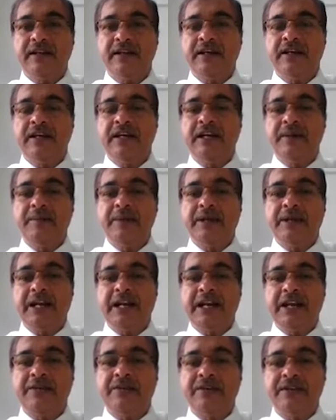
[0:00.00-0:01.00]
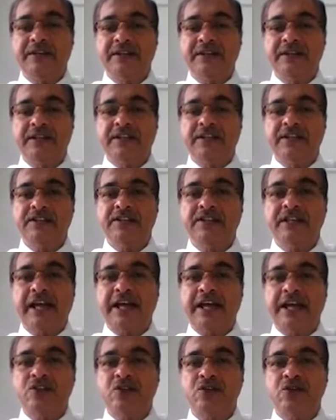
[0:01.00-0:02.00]
in layman language, it is
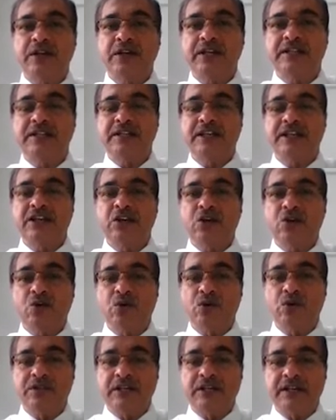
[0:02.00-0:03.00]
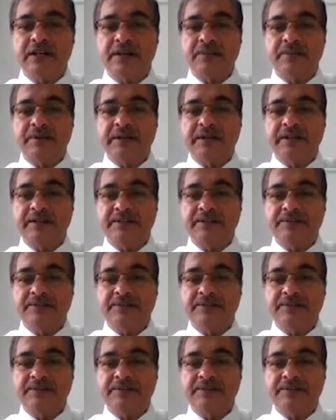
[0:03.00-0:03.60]
as good as in-court settlement.